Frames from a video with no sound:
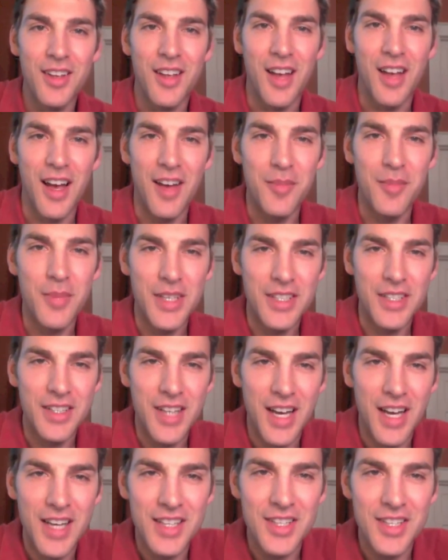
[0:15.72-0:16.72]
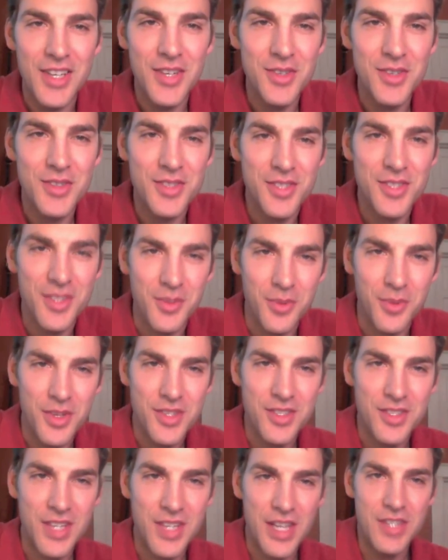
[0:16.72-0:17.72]
I've been diagnosed with
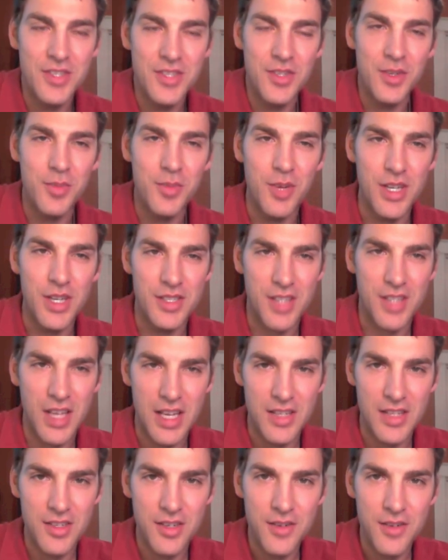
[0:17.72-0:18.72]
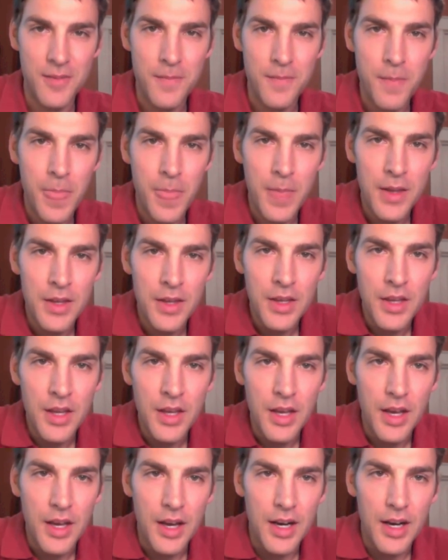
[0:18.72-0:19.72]
stage 2 breast cancer.
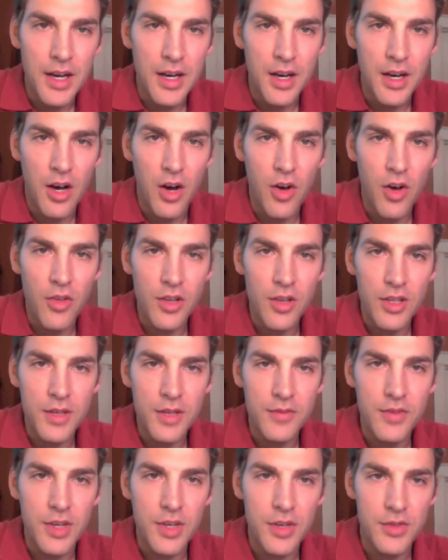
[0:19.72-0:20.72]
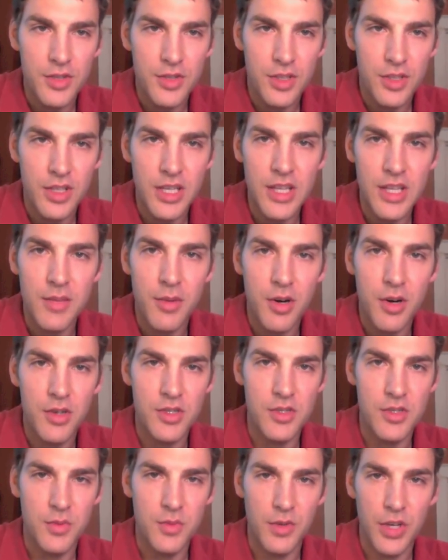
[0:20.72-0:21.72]
All the lymph nodes are clean, the
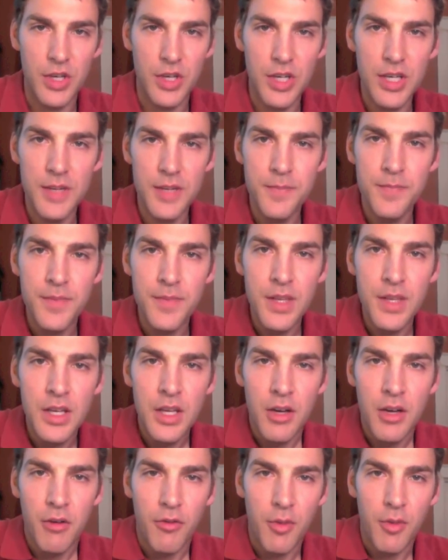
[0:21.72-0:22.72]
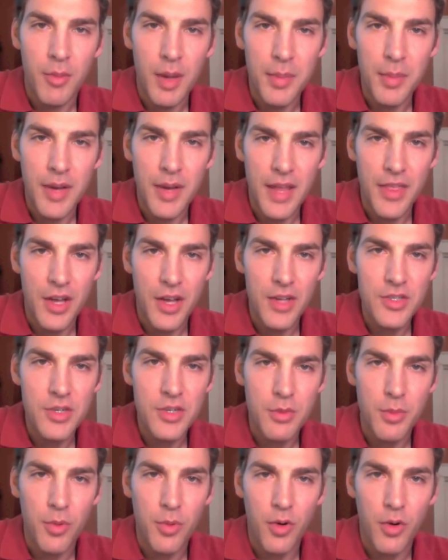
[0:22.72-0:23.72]
margins were good. From my pathology
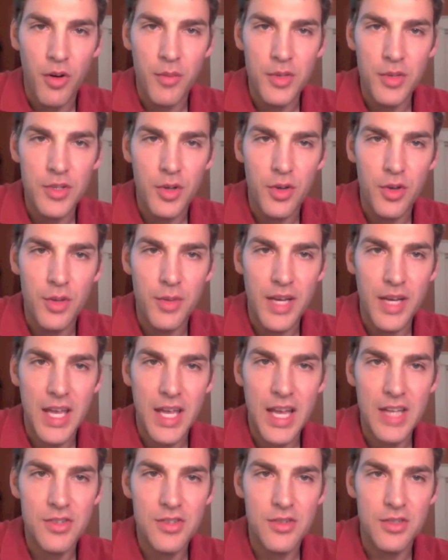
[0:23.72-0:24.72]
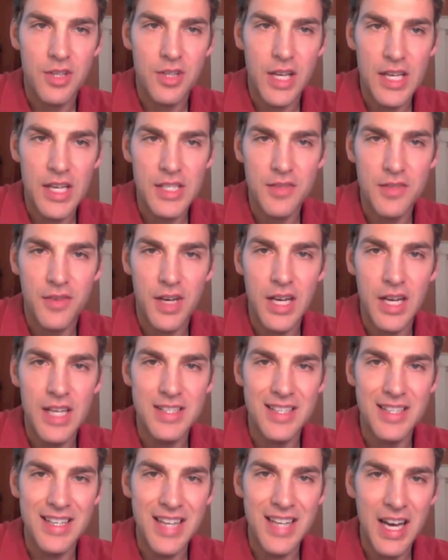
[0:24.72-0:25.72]
report, I've been told that my cancer is classified as
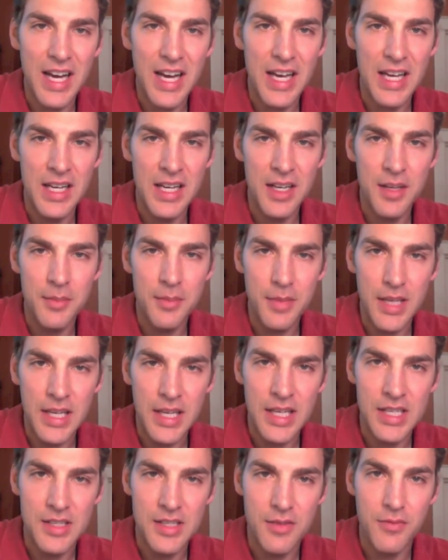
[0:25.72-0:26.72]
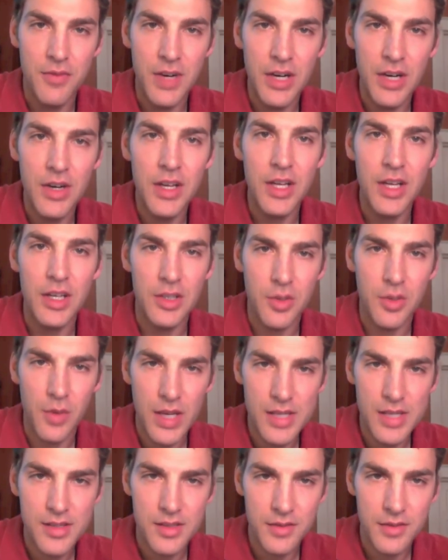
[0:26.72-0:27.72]
a 9, meaning it's a very
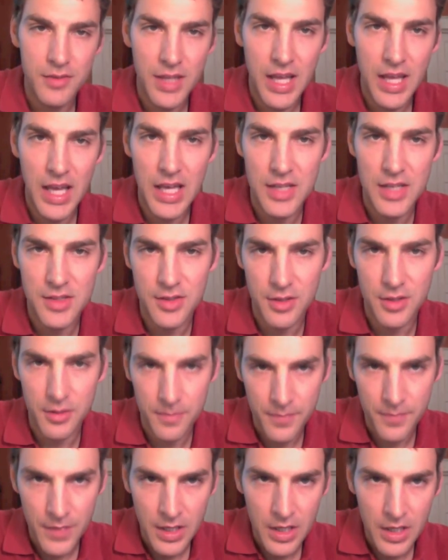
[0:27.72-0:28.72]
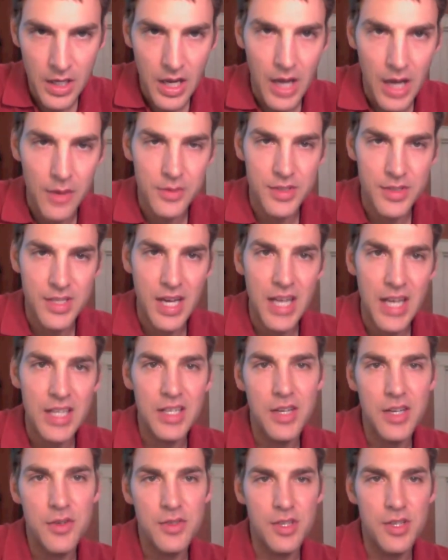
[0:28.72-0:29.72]
aggressive cancer. I was
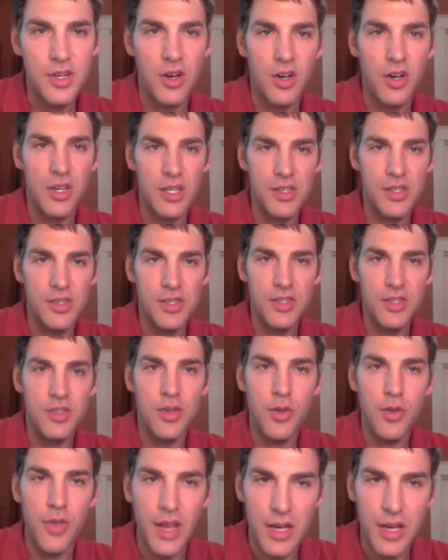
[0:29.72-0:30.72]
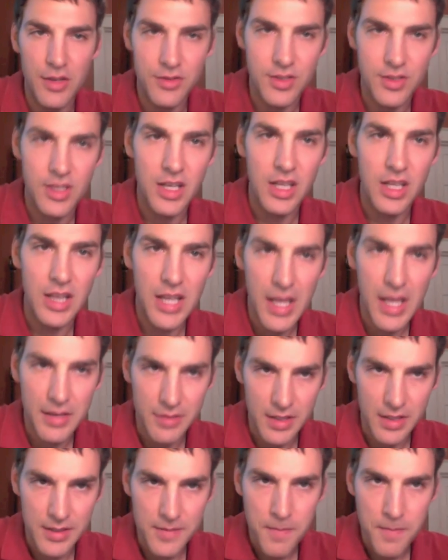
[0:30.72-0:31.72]
diagnosed in August
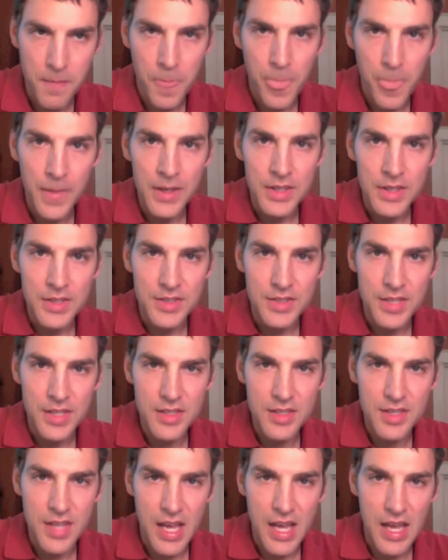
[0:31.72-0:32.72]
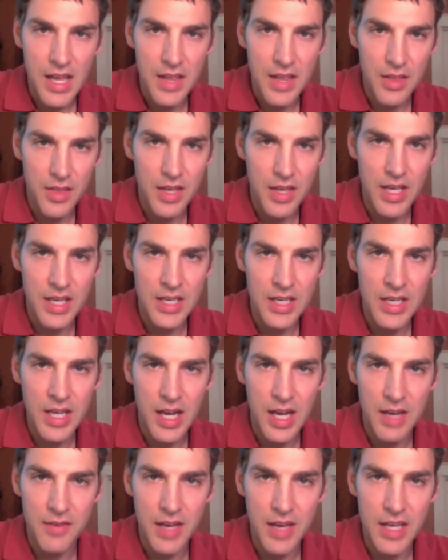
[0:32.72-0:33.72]
2011. Since then,
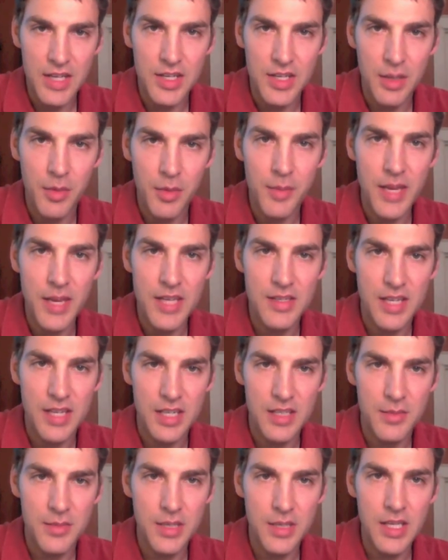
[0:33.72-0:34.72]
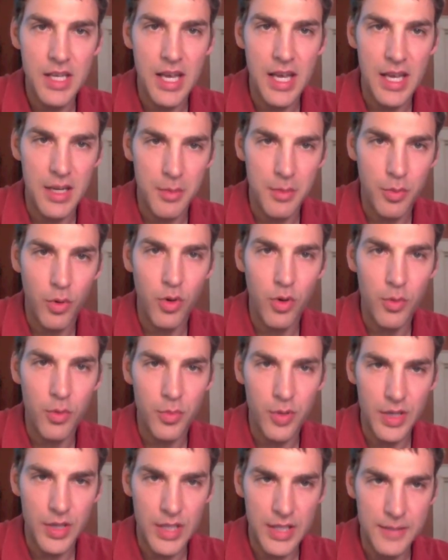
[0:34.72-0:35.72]
I've had a double mastectomy and a port
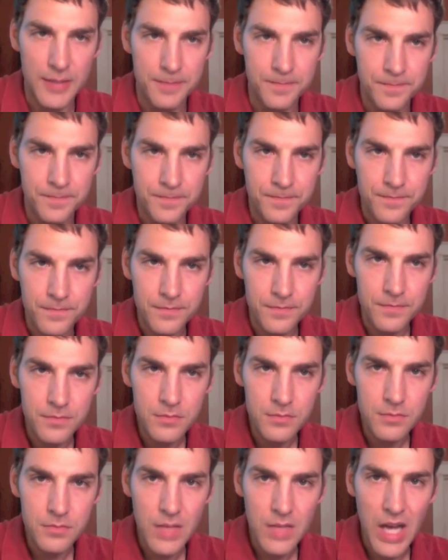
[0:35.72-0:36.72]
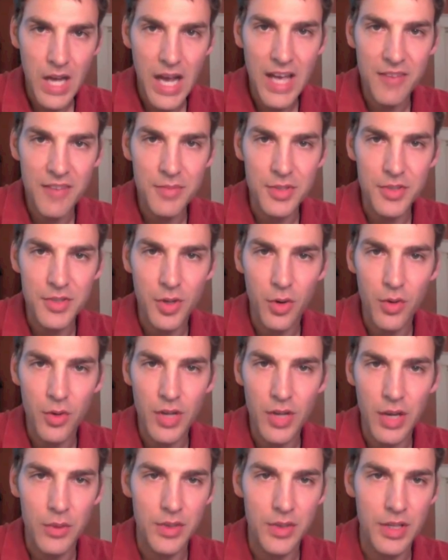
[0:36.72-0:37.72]
put in. I have been told
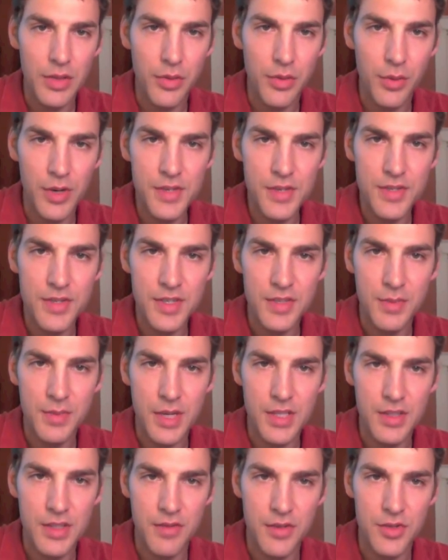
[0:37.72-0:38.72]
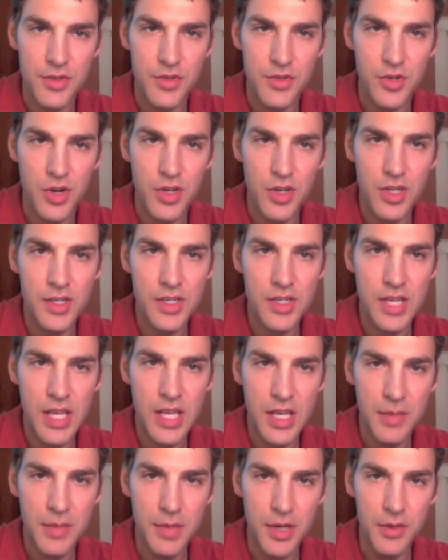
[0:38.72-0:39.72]
I will need 3 to 6 months of the strongest
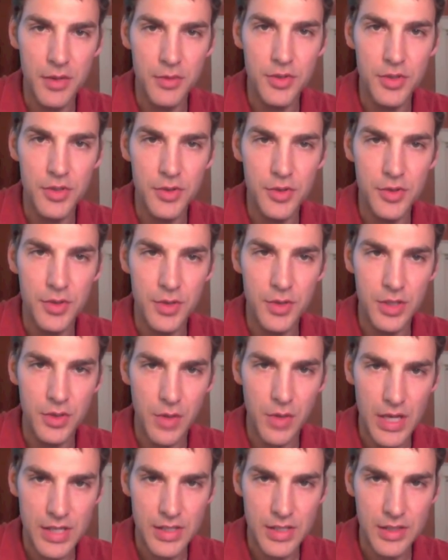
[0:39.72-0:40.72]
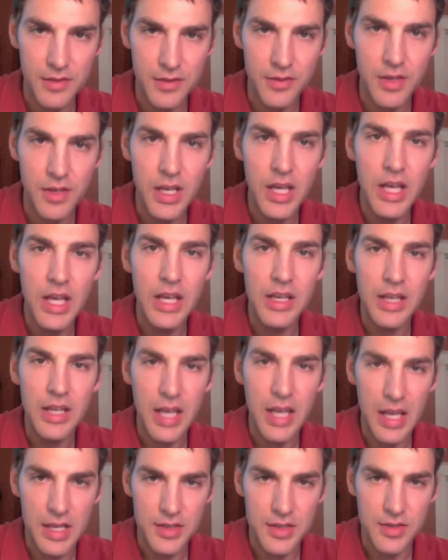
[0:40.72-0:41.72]
chemo due to aggressive
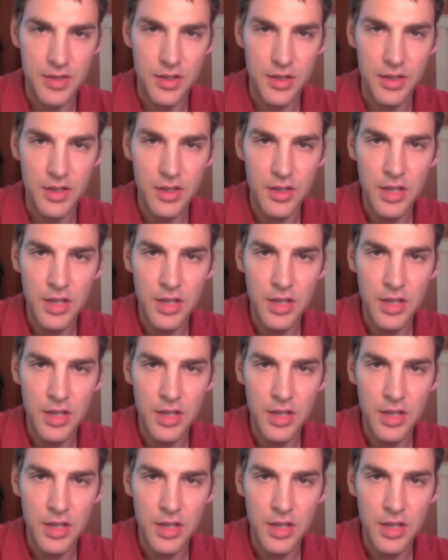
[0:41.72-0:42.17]
cancer.